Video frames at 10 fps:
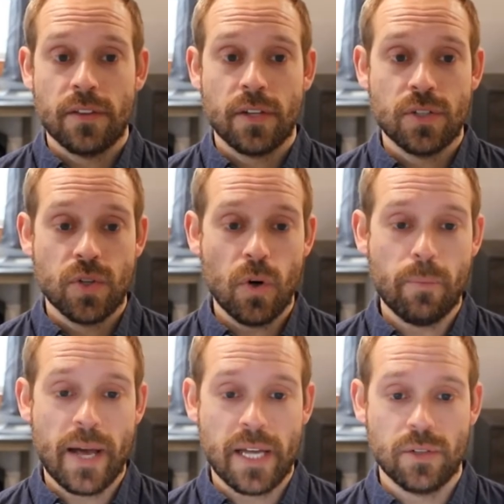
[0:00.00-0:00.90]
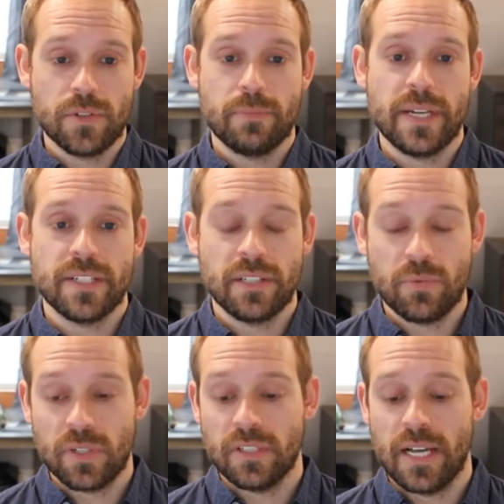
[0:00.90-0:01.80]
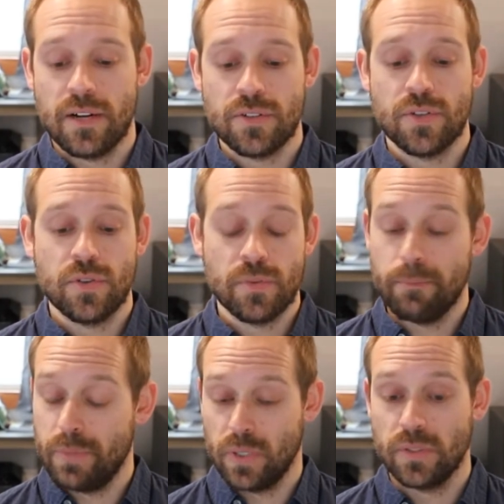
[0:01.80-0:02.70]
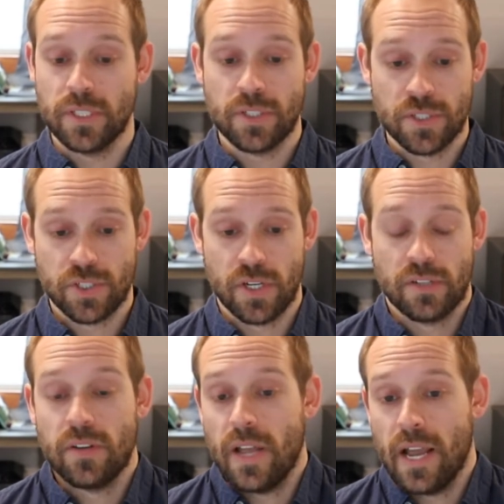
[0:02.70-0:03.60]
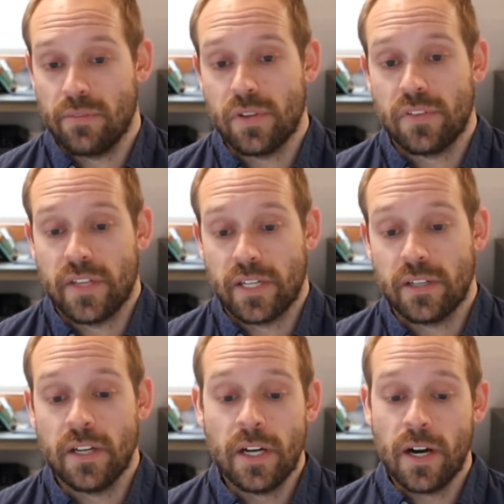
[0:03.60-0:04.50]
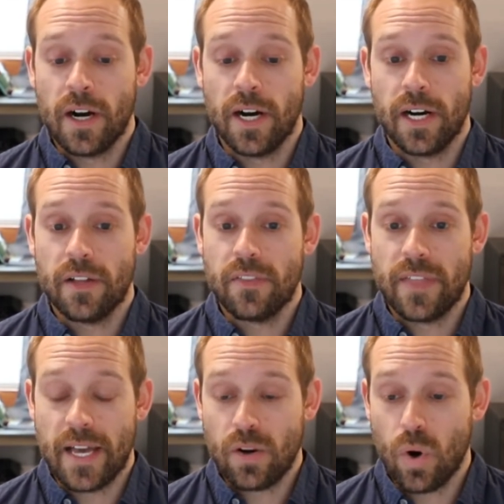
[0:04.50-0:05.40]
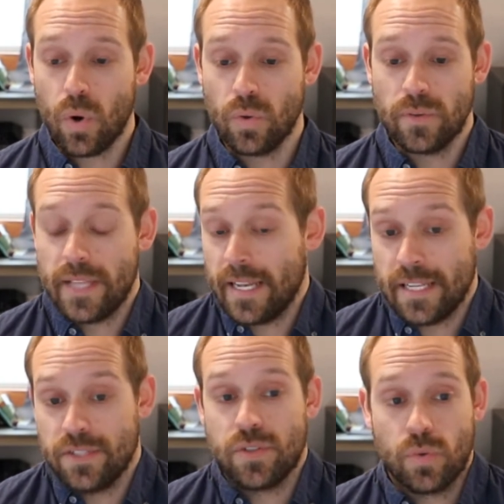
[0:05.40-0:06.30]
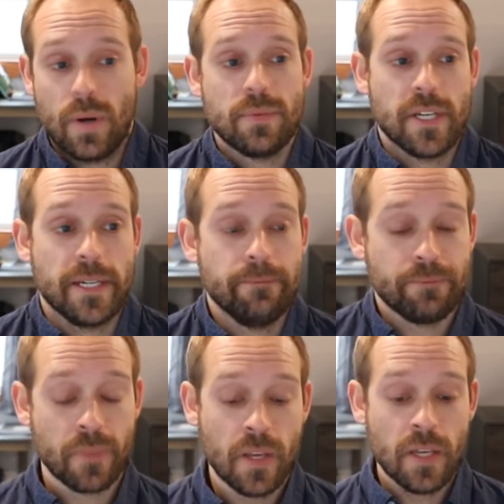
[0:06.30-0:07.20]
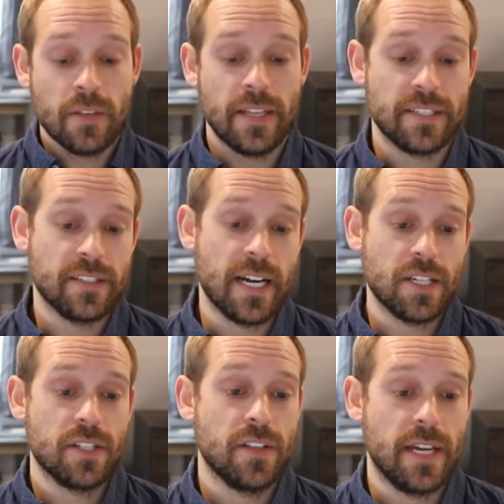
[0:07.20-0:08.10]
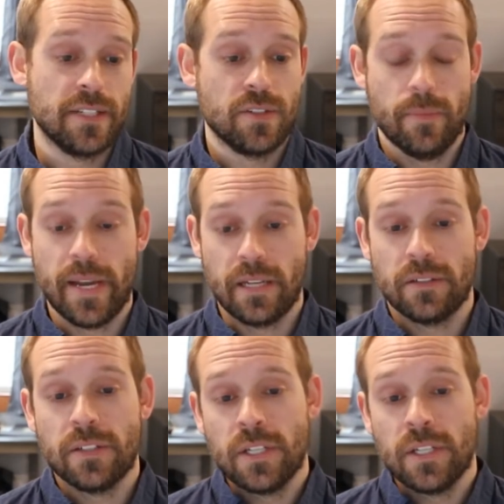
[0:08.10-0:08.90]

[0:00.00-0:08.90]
the control panel is basically what allows you to build and construct everything that is your website that's attached to that domain.